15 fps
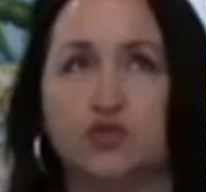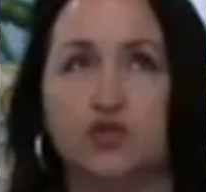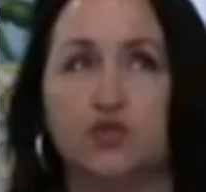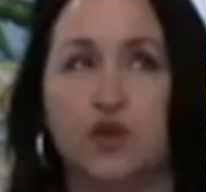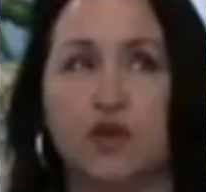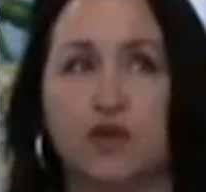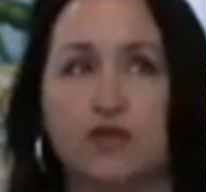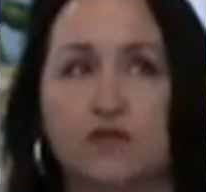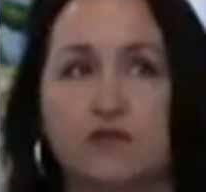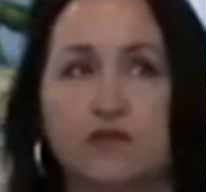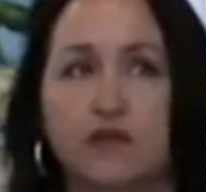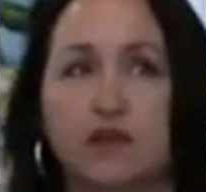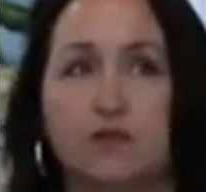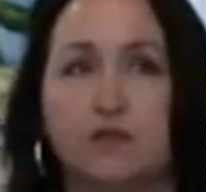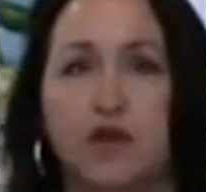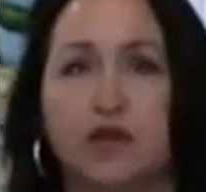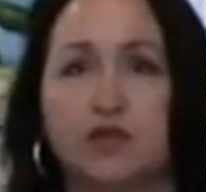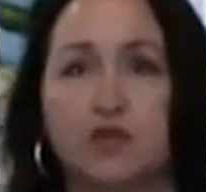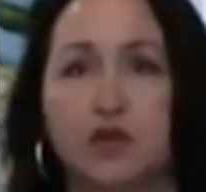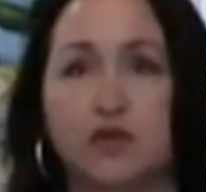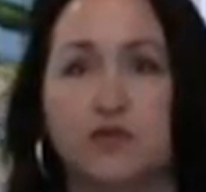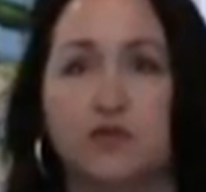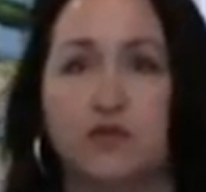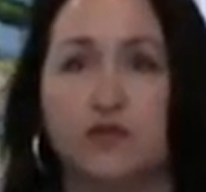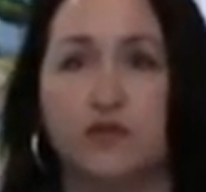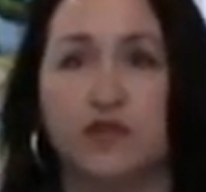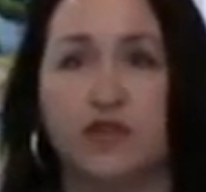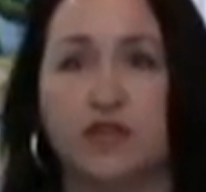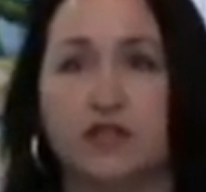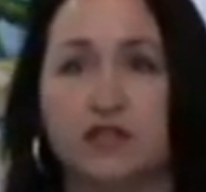12 by 24
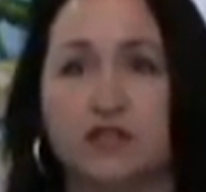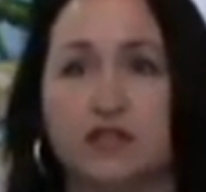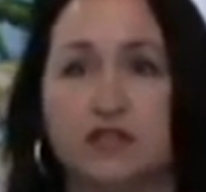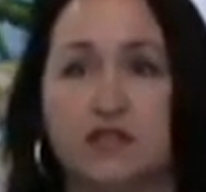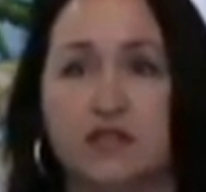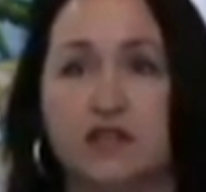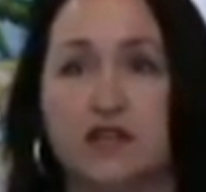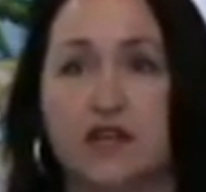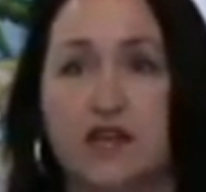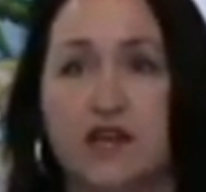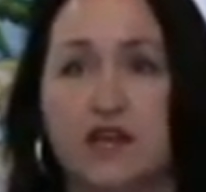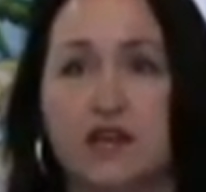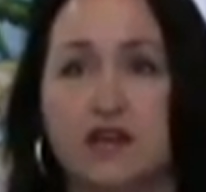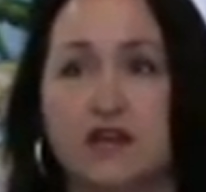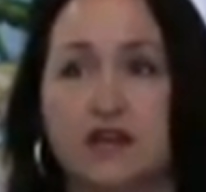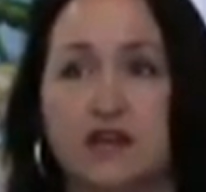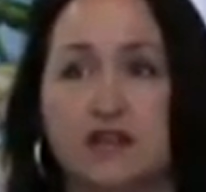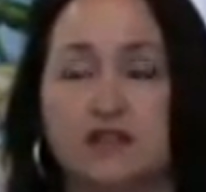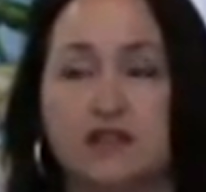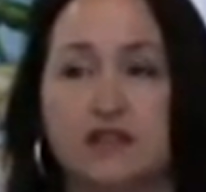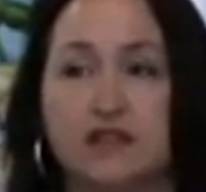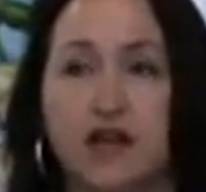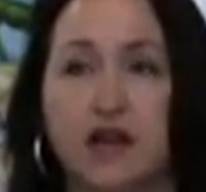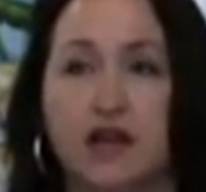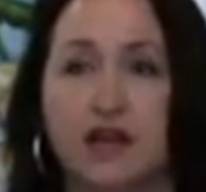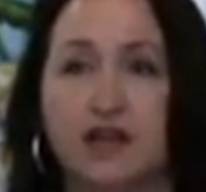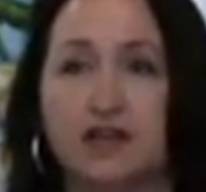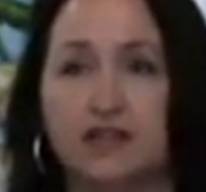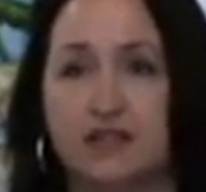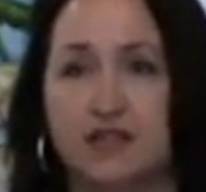feet and it's in
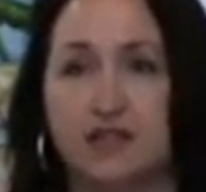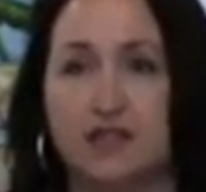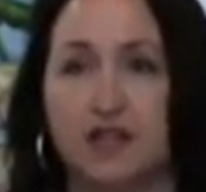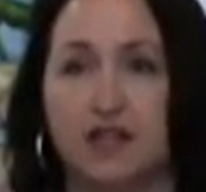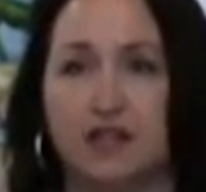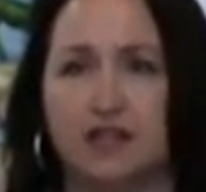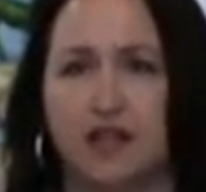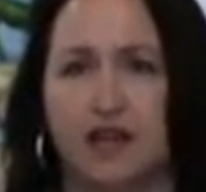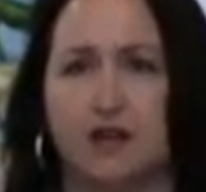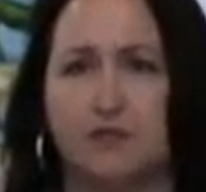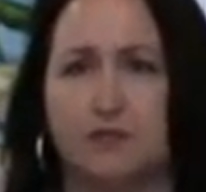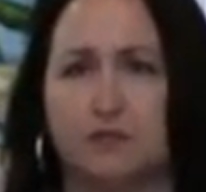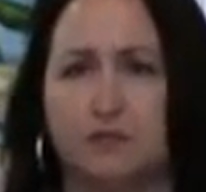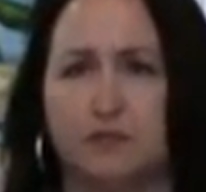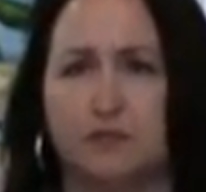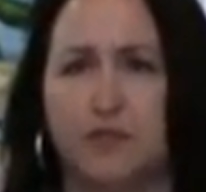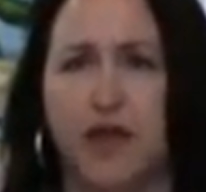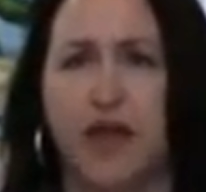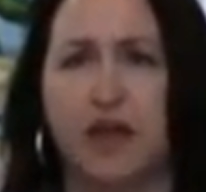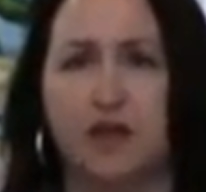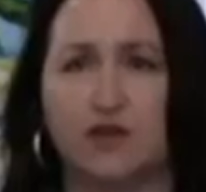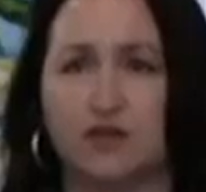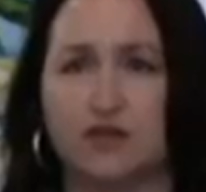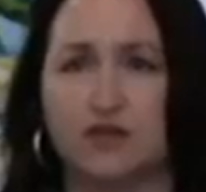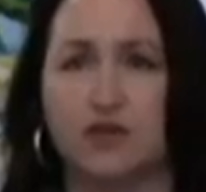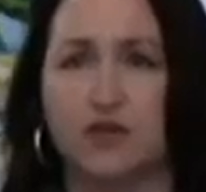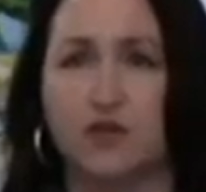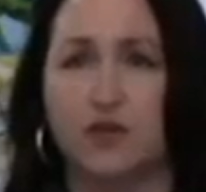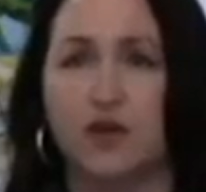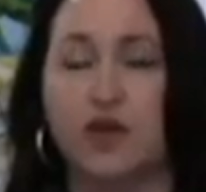nine, it's in like nine panels.
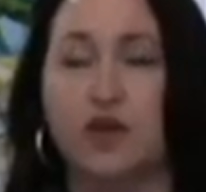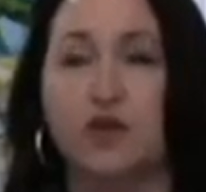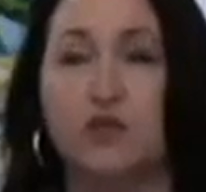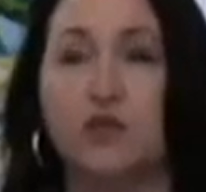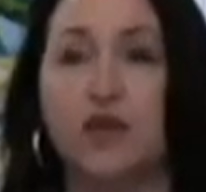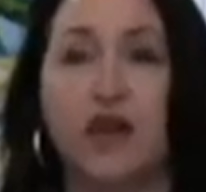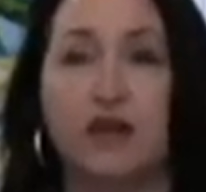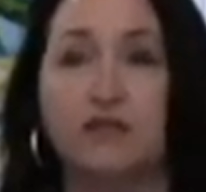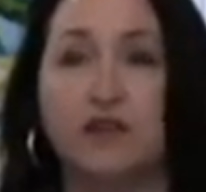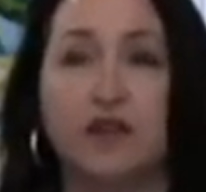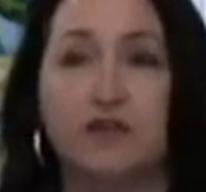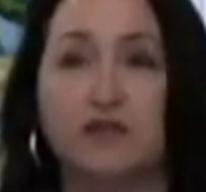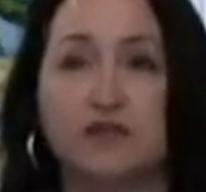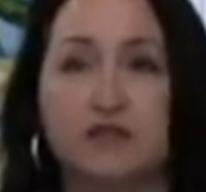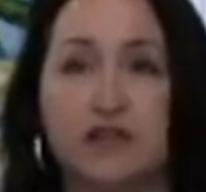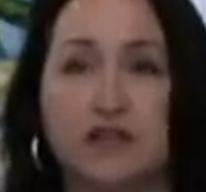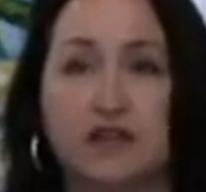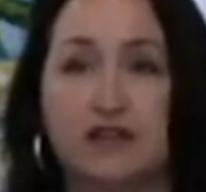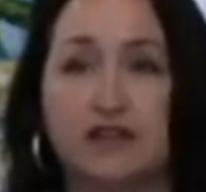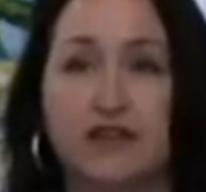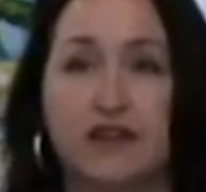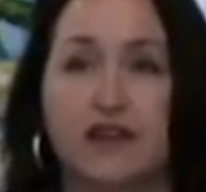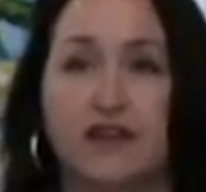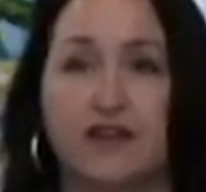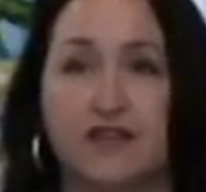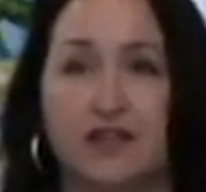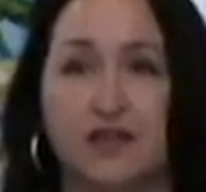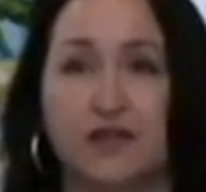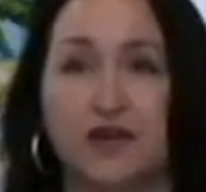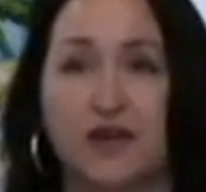So we have never seen it laid
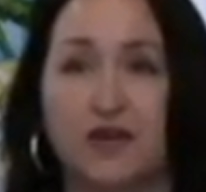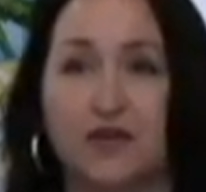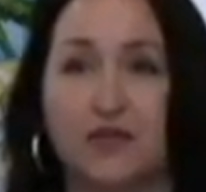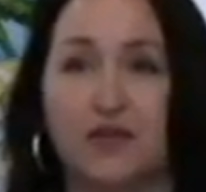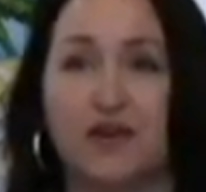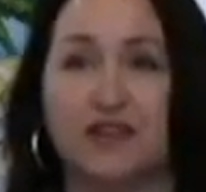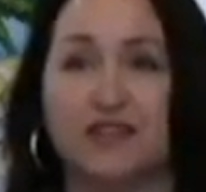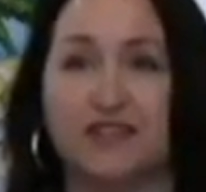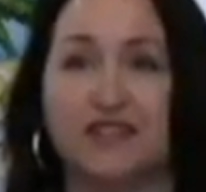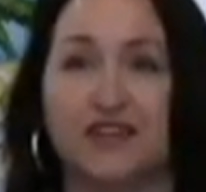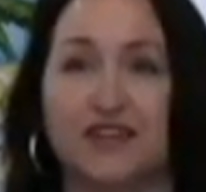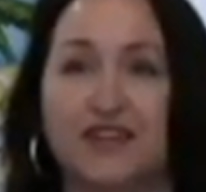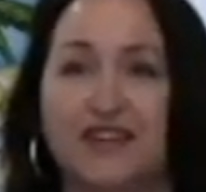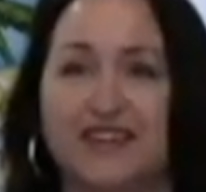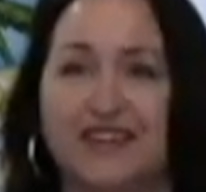out, out at once. So